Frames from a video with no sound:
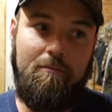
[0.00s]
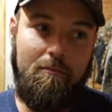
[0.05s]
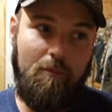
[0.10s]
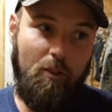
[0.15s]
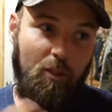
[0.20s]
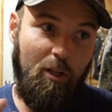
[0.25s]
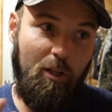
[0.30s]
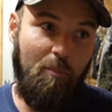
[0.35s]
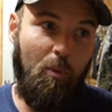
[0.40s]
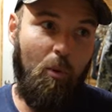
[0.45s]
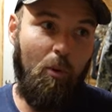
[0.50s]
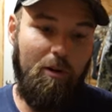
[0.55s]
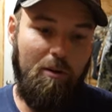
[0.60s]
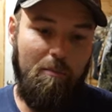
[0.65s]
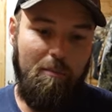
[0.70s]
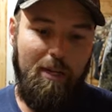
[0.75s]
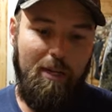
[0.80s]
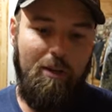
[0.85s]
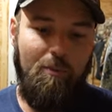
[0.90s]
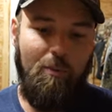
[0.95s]
really important to
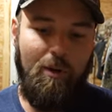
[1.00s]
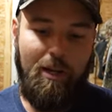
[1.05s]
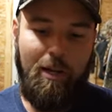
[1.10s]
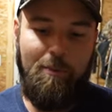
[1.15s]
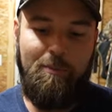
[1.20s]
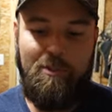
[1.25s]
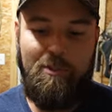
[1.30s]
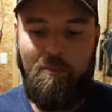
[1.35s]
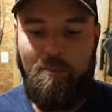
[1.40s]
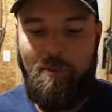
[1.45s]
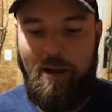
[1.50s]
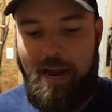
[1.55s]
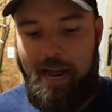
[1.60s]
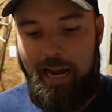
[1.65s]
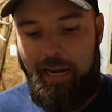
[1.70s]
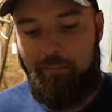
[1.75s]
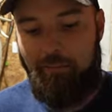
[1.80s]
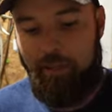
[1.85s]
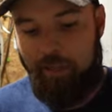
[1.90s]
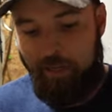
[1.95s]
me when it comes to a
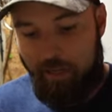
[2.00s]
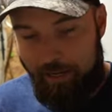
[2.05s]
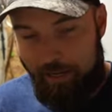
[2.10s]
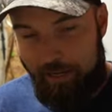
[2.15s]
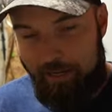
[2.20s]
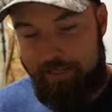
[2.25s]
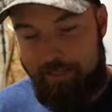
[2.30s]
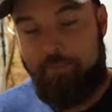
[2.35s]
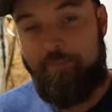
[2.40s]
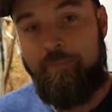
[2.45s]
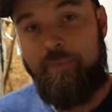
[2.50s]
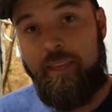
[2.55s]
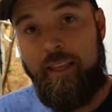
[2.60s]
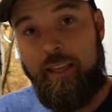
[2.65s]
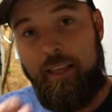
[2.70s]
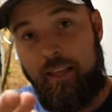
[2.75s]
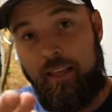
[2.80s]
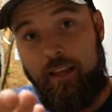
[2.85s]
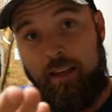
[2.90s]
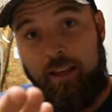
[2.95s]
pack because
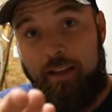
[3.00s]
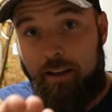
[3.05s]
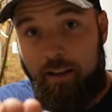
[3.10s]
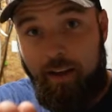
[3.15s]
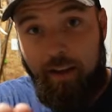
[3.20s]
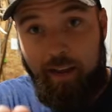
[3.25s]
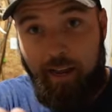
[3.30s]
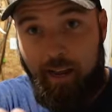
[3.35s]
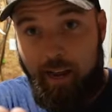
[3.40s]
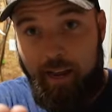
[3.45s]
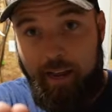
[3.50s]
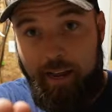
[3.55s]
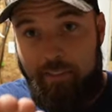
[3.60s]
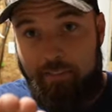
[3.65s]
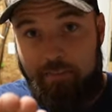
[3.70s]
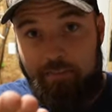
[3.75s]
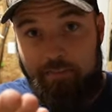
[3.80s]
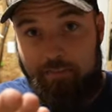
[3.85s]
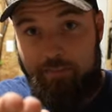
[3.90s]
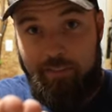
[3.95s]
I
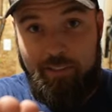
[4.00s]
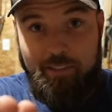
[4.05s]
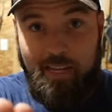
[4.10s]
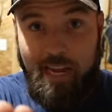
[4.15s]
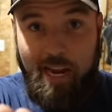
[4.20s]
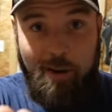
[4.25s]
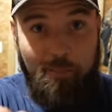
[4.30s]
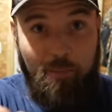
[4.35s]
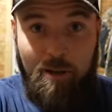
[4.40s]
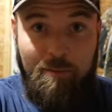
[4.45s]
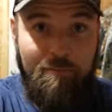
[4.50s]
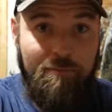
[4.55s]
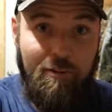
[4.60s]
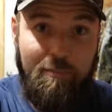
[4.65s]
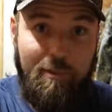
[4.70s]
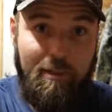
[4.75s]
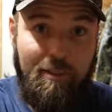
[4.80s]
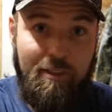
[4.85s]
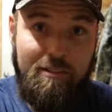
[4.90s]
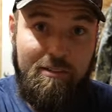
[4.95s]
this camera I'm
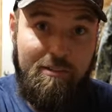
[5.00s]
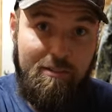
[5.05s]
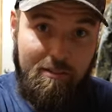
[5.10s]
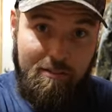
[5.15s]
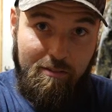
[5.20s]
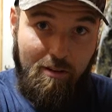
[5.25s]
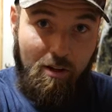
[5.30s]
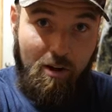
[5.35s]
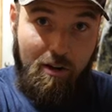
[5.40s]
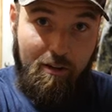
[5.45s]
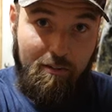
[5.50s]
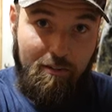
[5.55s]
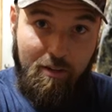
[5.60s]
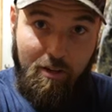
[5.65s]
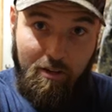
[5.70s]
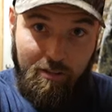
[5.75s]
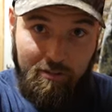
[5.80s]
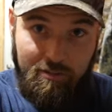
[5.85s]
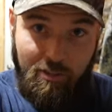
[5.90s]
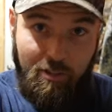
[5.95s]
filming this on
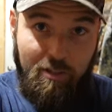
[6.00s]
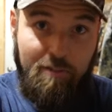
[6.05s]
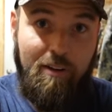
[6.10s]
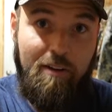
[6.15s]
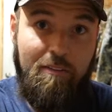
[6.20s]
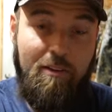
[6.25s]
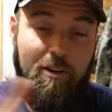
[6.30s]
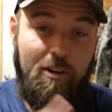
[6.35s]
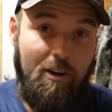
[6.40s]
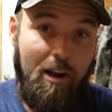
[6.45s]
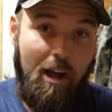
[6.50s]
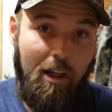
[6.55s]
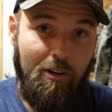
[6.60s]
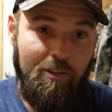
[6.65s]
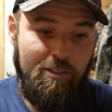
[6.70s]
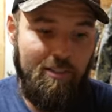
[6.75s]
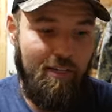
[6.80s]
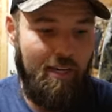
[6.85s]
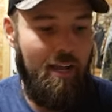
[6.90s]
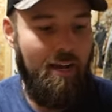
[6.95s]
costs
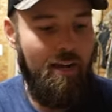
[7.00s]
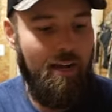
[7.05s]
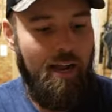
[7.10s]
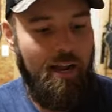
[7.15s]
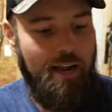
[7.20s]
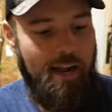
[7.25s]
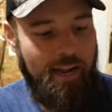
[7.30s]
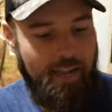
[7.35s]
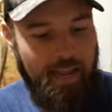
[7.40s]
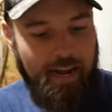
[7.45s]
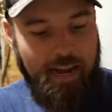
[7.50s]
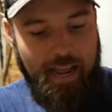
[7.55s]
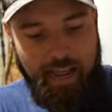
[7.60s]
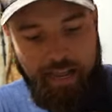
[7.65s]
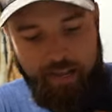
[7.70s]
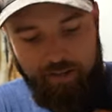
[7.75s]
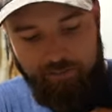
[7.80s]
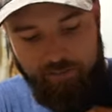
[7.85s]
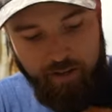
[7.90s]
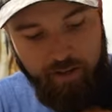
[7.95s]
$3,500. Like I, I got to
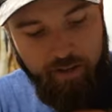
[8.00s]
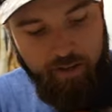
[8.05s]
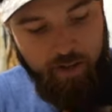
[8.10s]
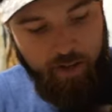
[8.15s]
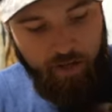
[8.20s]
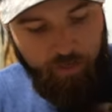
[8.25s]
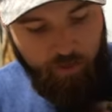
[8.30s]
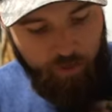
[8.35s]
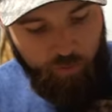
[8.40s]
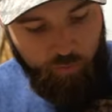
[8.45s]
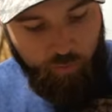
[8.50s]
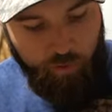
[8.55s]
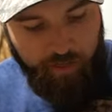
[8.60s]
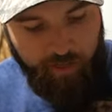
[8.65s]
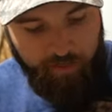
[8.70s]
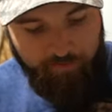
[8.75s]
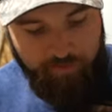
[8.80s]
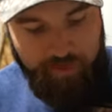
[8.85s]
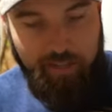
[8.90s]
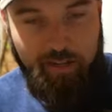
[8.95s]
have a good
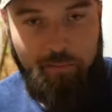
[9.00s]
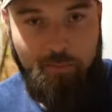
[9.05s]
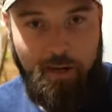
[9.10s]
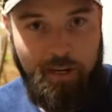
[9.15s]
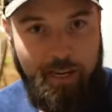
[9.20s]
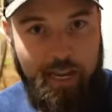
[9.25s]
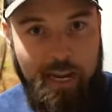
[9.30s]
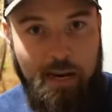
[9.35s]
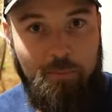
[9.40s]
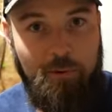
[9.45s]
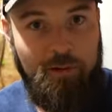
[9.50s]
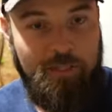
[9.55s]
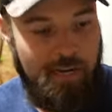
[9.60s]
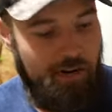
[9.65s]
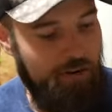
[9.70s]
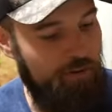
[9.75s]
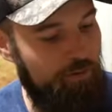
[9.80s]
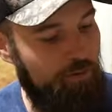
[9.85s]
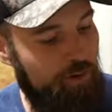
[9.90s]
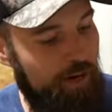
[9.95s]
way of getting my cameras
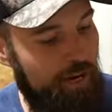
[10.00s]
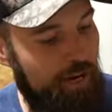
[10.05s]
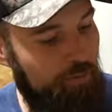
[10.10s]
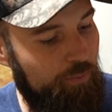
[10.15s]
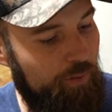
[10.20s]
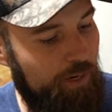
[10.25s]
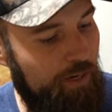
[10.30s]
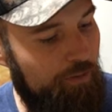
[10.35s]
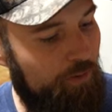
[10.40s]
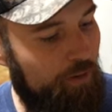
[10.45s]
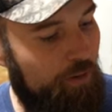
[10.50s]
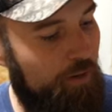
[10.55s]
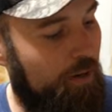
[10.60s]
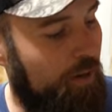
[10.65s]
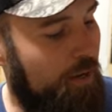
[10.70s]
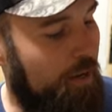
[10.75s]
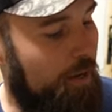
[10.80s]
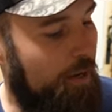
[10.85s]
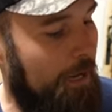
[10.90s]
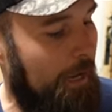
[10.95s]
out of the rain whenever
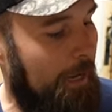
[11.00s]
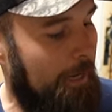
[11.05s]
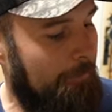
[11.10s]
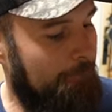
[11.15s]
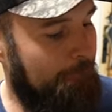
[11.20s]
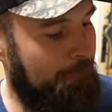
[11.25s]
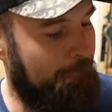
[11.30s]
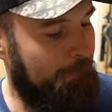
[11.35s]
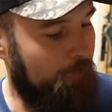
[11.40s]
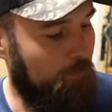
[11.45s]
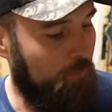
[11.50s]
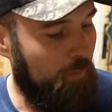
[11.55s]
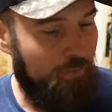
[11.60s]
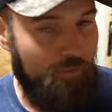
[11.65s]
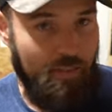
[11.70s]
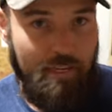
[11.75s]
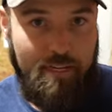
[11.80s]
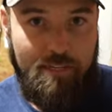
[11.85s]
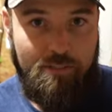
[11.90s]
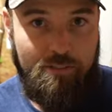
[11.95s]
um,
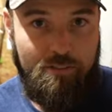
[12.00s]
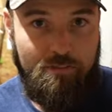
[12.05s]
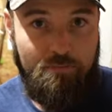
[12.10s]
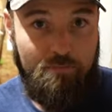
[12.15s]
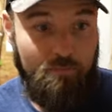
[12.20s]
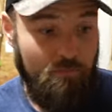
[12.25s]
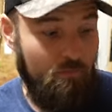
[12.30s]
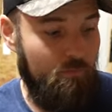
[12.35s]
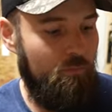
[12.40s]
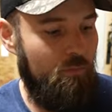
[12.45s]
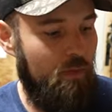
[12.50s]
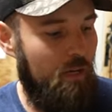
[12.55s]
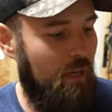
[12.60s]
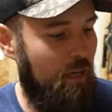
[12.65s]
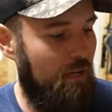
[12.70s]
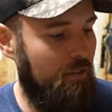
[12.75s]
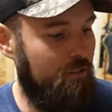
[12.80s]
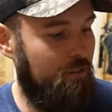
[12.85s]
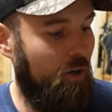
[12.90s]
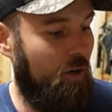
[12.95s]
things
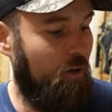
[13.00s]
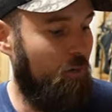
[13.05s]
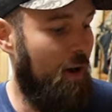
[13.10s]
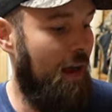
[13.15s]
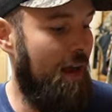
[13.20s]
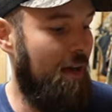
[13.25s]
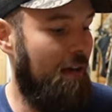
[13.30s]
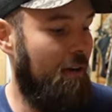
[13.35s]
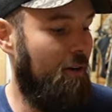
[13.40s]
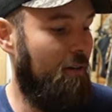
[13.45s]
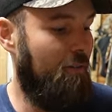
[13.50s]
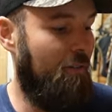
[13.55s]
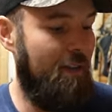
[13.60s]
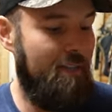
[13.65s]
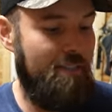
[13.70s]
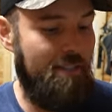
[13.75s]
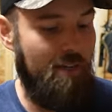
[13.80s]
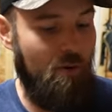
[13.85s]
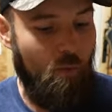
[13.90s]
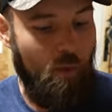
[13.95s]
uh, start raining or
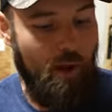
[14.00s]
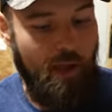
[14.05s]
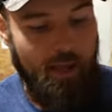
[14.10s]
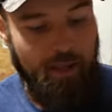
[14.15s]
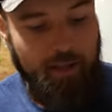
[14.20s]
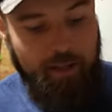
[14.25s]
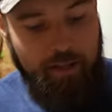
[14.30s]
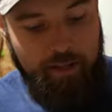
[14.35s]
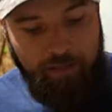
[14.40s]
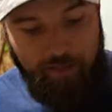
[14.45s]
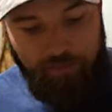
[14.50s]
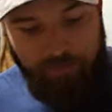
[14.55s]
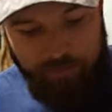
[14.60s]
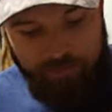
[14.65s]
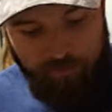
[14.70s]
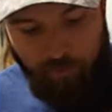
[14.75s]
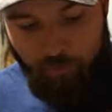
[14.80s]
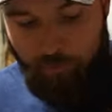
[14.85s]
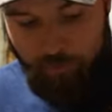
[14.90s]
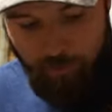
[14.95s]
things get wet and
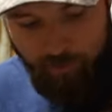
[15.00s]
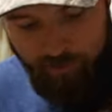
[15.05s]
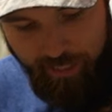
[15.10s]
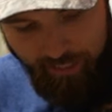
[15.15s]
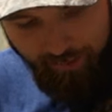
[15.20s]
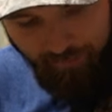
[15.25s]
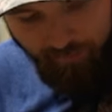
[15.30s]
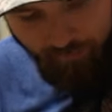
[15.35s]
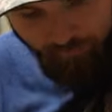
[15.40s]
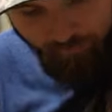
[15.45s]
this will protect